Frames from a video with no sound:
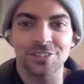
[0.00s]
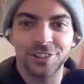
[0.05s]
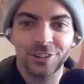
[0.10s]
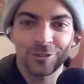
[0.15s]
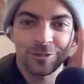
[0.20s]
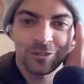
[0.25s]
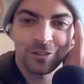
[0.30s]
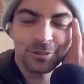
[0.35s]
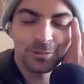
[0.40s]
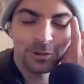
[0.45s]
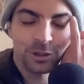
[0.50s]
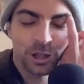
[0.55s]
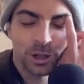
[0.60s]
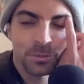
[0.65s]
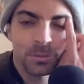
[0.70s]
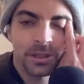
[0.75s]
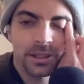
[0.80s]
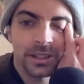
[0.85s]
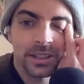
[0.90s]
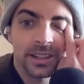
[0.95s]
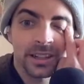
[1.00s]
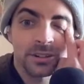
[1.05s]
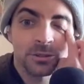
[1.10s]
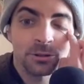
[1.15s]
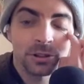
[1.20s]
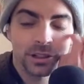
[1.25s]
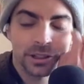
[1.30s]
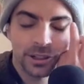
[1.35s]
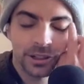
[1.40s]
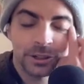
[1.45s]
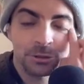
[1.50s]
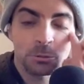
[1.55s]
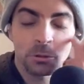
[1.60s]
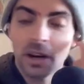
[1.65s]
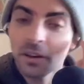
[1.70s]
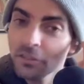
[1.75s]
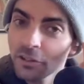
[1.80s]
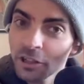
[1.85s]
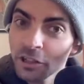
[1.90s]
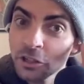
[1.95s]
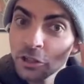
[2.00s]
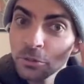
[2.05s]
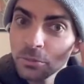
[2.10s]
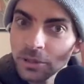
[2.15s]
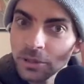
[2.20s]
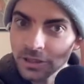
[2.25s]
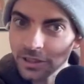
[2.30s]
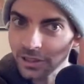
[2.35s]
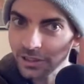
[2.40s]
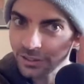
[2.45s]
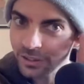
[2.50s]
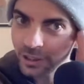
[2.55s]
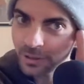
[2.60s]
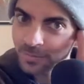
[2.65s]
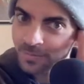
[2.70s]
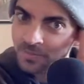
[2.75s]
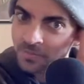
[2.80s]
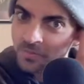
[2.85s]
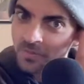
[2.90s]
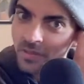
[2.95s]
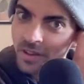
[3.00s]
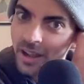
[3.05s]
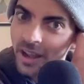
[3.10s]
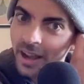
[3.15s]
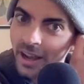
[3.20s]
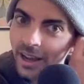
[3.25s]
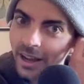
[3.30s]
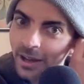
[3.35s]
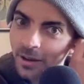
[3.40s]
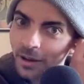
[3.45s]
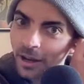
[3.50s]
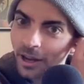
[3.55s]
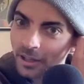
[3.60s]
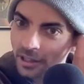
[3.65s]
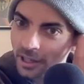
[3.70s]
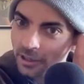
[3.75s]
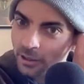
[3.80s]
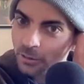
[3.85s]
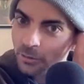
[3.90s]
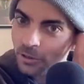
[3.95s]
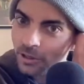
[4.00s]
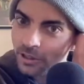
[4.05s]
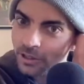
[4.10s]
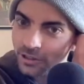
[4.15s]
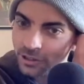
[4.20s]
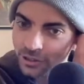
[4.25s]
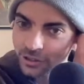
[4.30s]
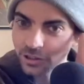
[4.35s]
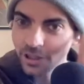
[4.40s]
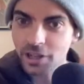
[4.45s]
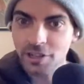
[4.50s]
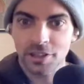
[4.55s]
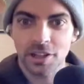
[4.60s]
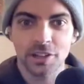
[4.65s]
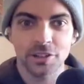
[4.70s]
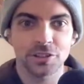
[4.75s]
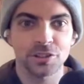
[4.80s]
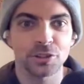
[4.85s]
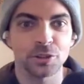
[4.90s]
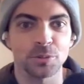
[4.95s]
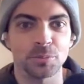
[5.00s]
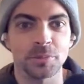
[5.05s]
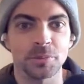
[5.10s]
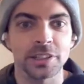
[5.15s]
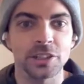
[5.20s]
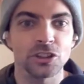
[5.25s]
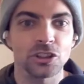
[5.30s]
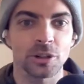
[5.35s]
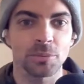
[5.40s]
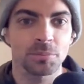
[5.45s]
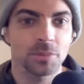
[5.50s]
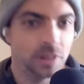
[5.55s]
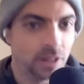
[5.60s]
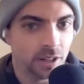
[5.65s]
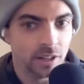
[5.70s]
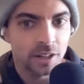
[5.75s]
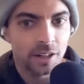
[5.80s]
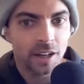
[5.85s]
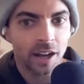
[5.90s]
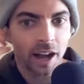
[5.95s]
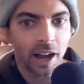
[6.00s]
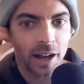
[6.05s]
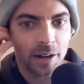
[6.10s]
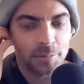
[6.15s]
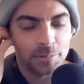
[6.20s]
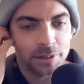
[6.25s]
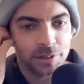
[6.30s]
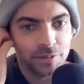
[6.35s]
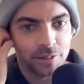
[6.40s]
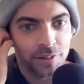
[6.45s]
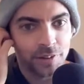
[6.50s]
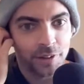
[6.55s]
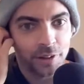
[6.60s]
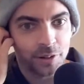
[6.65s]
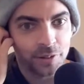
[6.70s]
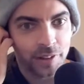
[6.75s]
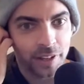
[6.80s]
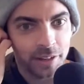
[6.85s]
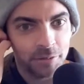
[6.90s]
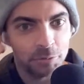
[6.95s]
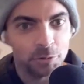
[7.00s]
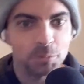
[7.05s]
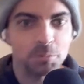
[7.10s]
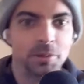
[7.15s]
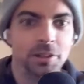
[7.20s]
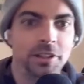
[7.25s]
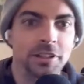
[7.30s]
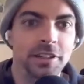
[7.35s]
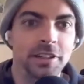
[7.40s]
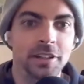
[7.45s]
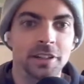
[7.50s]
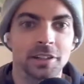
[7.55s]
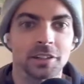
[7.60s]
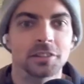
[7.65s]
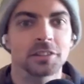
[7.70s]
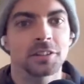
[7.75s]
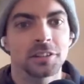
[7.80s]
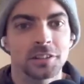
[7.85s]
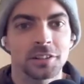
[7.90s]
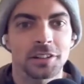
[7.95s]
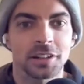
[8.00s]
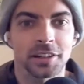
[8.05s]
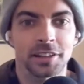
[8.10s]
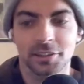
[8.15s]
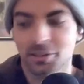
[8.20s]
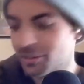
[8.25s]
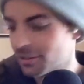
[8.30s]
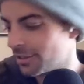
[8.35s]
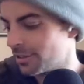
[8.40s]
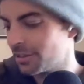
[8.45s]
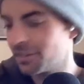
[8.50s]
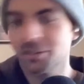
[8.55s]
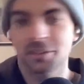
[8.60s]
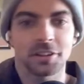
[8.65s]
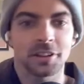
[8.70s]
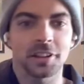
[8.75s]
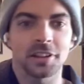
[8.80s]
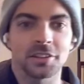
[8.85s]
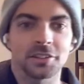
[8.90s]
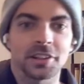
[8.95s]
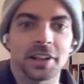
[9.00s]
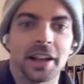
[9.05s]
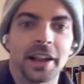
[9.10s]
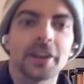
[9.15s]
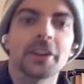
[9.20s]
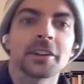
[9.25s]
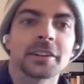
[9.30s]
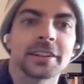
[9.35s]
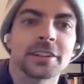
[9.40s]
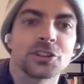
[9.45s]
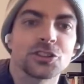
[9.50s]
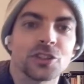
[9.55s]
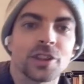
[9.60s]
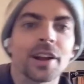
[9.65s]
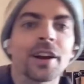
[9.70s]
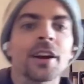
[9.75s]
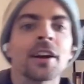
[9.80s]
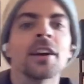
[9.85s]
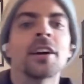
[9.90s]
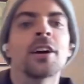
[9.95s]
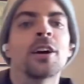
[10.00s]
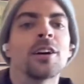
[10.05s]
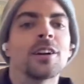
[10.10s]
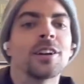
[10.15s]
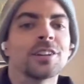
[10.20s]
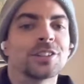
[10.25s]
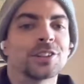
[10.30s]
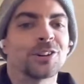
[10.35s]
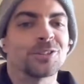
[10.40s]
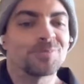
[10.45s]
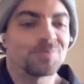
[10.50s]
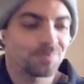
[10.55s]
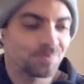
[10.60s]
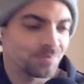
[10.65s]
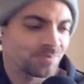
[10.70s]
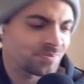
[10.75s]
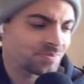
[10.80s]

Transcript: from Germany, and where Anubis is from. I don't want to assume Egypt, even though that would be the I guess the heritage there. So